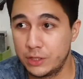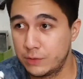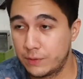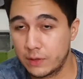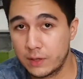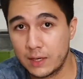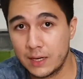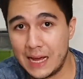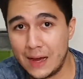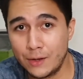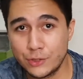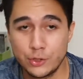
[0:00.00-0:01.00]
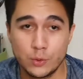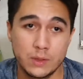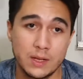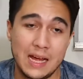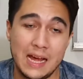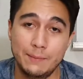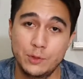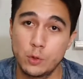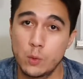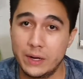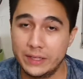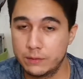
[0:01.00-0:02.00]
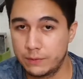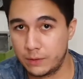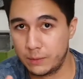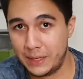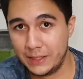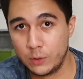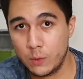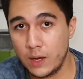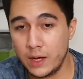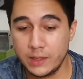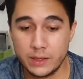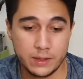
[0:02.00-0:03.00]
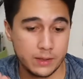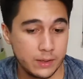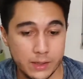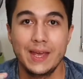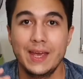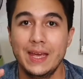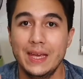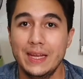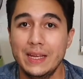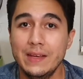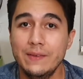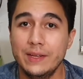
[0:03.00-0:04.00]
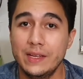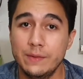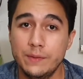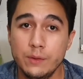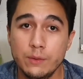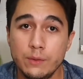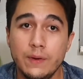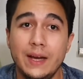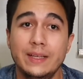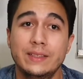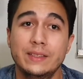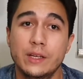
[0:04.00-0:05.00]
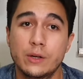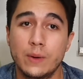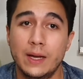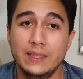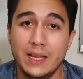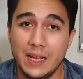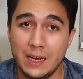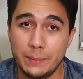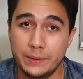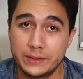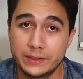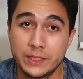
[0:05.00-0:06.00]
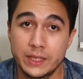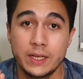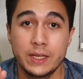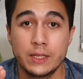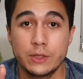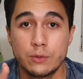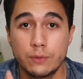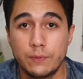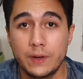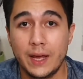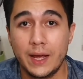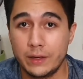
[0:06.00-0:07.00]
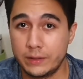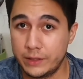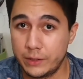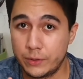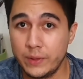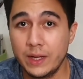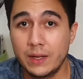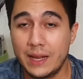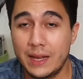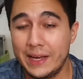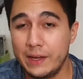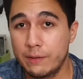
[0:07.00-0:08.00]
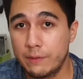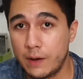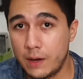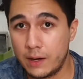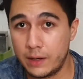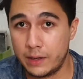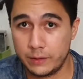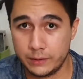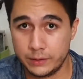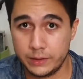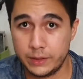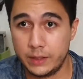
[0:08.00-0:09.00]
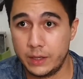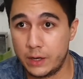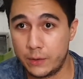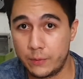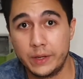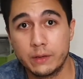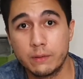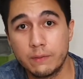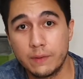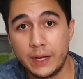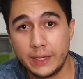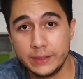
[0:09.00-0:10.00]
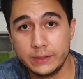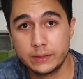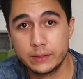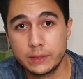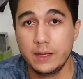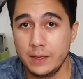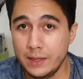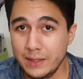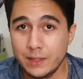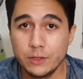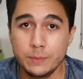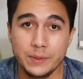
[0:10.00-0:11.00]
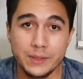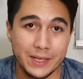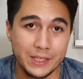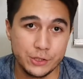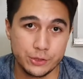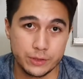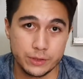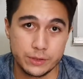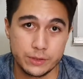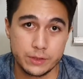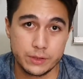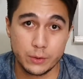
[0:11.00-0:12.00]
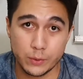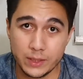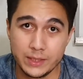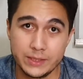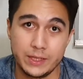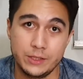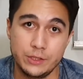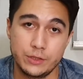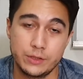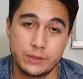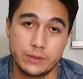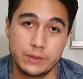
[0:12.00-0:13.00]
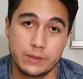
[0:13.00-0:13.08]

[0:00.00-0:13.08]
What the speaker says: for clouds, you will have to wait for bad weather, and even if you find the right elements to fly on the real IFR under a real flight, it could be dangerous, really dangerous.